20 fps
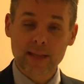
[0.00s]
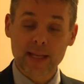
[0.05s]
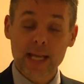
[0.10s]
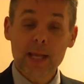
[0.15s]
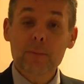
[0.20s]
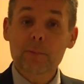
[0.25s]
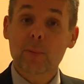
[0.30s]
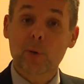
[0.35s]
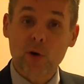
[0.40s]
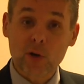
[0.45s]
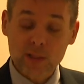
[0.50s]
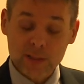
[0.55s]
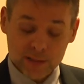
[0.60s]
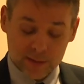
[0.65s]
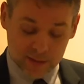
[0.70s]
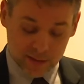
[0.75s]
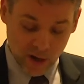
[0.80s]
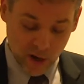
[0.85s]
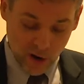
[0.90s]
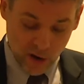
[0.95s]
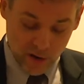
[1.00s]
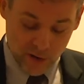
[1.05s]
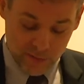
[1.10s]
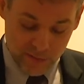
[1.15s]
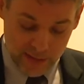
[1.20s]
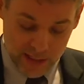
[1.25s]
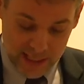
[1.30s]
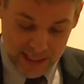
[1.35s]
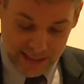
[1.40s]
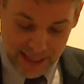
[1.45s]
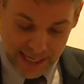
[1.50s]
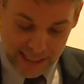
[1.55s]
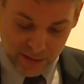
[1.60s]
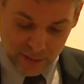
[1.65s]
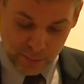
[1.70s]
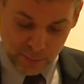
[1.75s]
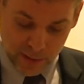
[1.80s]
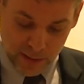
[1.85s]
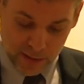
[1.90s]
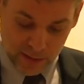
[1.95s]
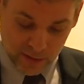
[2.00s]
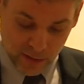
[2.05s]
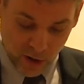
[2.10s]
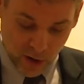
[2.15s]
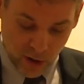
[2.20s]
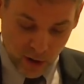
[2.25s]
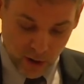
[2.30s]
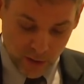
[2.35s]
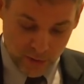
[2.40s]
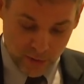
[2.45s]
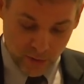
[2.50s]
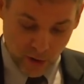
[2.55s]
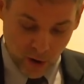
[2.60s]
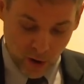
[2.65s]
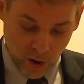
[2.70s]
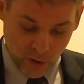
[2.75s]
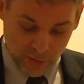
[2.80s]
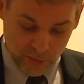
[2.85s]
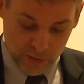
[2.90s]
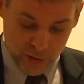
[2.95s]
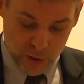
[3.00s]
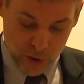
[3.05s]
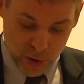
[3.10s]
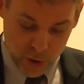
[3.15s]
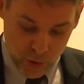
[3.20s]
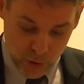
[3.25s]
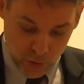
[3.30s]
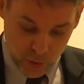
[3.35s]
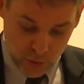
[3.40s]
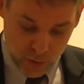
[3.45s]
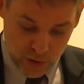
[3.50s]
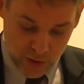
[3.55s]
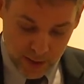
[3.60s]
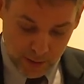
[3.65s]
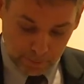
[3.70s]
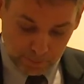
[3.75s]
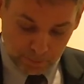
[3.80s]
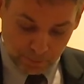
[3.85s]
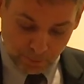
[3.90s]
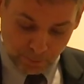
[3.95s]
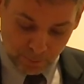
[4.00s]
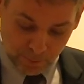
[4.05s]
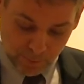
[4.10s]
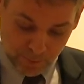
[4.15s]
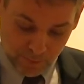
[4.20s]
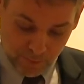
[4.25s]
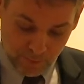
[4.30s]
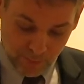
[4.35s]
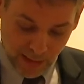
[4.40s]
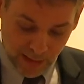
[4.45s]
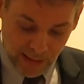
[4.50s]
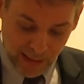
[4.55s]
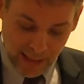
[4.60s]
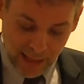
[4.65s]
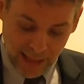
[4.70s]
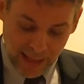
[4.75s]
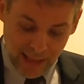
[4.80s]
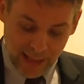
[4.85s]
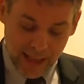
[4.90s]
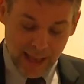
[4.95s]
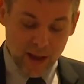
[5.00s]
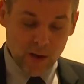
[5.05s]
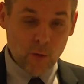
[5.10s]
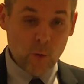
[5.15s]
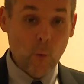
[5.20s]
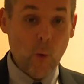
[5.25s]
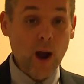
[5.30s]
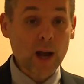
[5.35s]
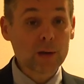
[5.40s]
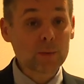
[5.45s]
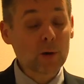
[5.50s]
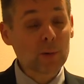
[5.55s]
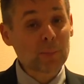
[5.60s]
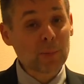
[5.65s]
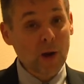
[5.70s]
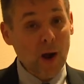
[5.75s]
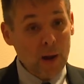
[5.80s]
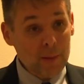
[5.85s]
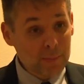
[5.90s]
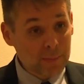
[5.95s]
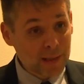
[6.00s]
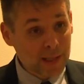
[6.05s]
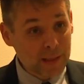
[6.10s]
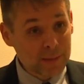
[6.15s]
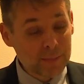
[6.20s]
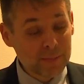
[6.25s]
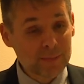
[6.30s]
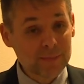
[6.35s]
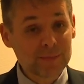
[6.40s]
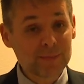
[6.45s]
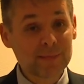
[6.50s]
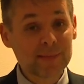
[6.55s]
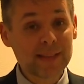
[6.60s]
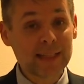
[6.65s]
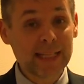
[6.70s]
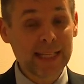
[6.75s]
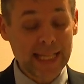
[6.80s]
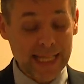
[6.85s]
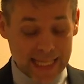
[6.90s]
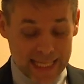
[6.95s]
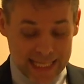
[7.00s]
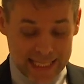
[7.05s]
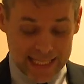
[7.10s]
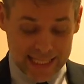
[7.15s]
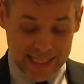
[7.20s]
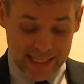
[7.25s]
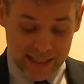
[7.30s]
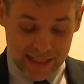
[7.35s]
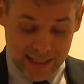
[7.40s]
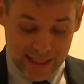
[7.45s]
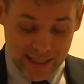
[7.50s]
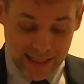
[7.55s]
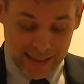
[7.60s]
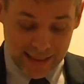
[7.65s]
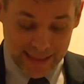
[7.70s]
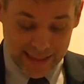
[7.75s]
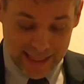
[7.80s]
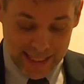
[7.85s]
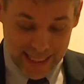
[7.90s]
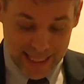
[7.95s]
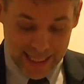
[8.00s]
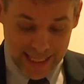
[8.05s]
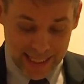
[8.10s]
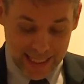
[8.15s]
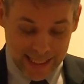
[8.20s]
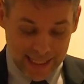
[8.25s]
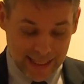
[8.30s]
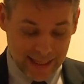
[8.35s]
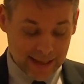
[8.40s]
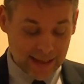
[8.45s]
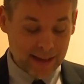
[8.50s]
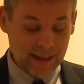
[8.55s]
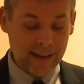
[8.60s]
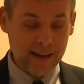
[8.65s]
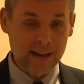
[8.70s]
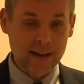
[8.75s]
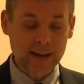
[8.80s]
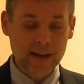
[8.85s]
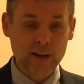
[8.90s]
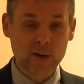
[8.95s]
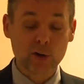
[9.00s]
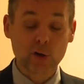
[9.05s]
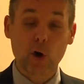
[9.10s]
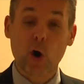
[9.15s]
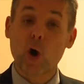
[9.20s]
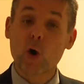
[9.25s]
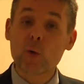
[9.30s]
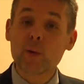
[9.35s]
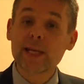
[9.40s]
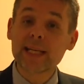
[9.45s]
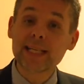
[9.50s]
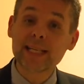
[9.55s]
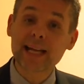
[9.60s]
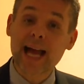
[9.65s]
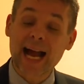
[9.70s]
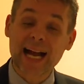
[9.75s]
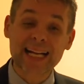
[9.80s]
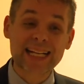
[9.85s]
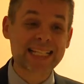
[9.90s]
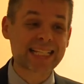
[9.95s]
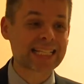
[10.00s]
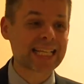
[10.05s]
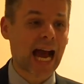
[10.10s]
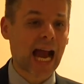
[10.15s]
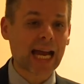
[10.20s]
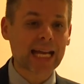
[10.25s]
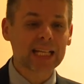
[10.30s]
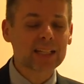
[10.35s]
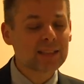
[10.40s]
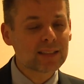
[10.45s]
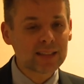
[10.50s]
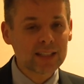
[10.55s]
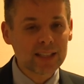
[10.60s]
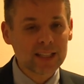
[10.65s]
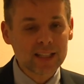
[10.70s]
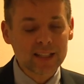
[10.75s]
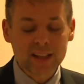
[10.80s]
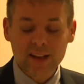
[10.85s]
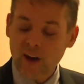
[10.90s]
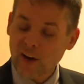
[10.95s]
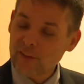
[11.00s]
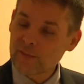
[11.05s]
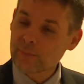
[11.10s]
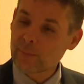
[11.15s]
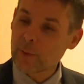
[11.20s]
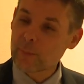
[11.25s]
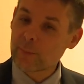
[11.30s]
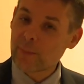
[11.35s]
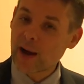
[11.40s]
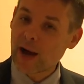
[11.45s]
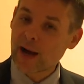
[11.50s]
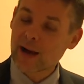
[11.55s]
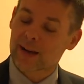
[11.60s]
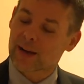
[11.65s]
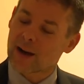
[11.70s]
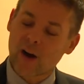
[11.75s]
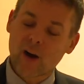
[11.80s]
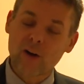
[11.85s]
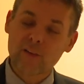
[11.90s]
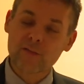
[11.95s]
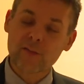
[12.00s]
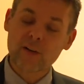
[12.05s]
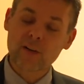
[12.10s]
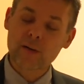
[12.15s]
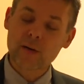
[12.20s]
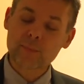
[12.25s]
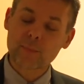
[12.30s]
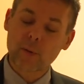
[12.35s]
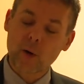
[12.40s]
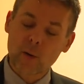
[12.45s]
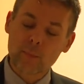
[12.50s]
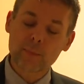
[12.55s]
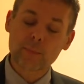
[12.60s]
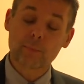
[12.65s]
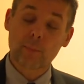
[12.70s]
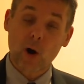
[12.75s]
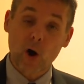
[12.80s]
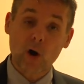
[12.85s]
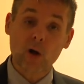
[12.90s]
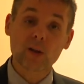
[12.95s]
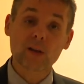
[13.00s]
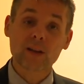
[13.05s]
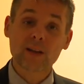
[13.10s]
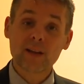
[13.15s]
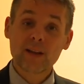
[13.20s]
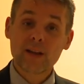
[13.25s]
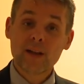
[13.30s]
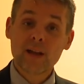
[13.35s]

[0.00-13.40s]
the import of this statement on on the Jews one more problem is the growing anxiety of Pope, of Pope Paul